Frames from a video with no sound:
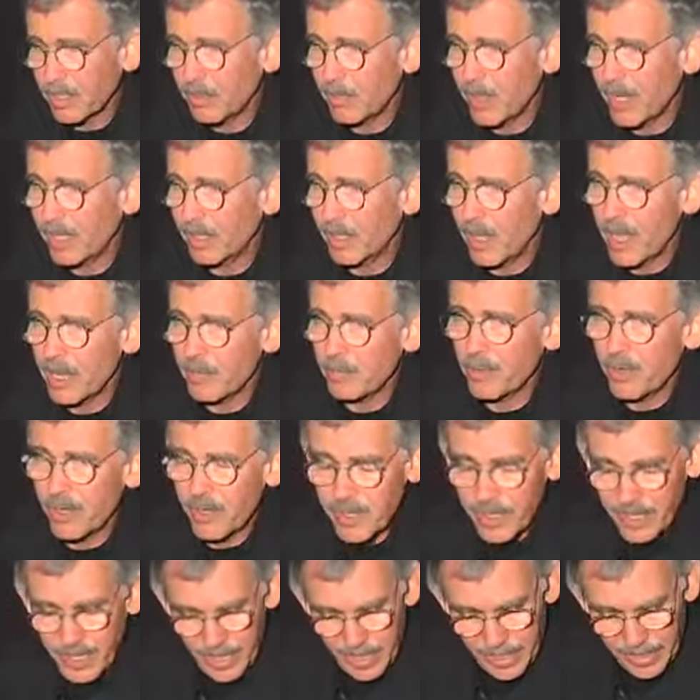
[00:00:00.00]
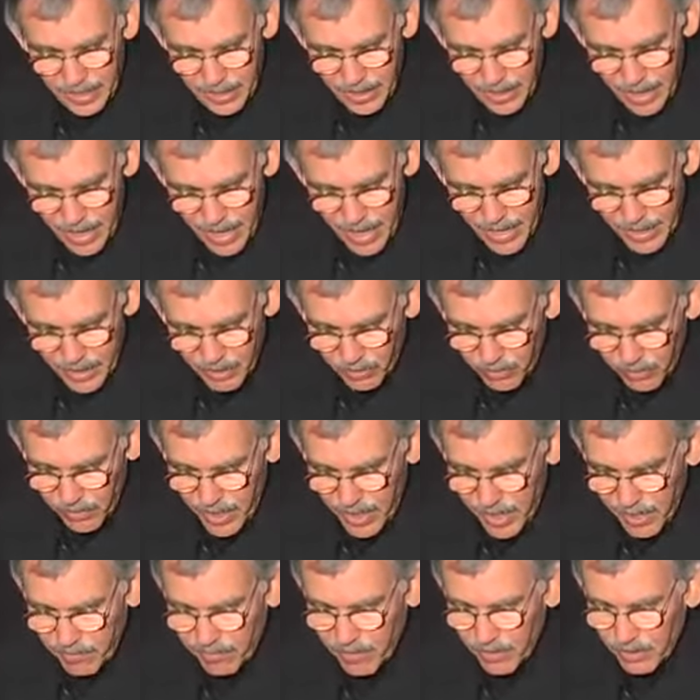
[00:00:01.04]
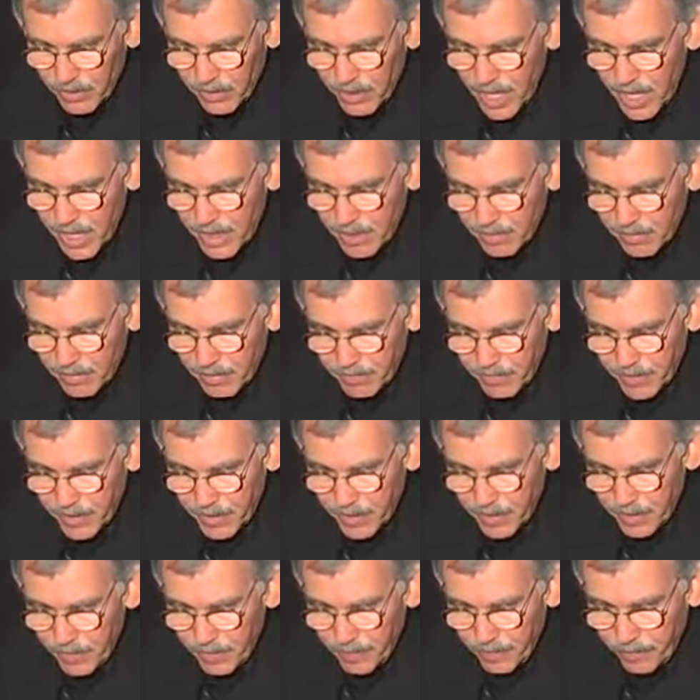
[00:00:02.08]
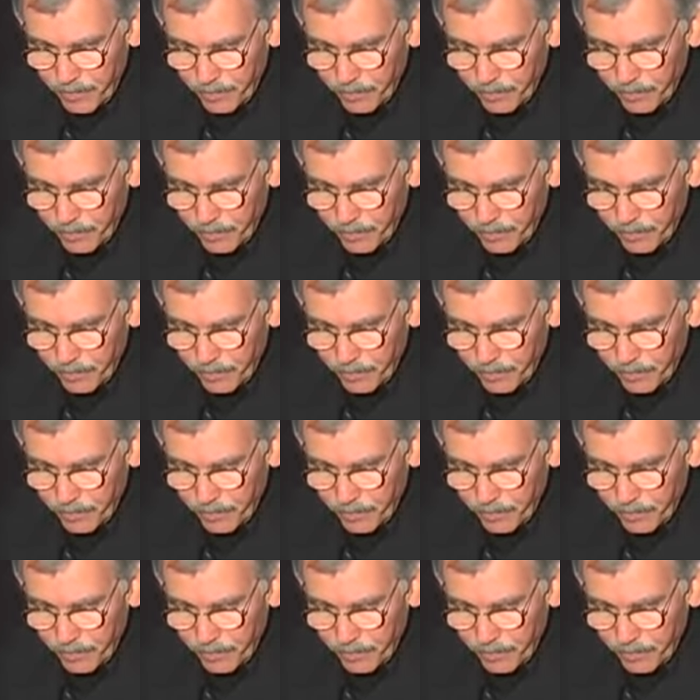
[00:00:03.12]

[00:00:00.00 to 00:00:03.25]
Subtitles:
in my library, and I don't have a lot of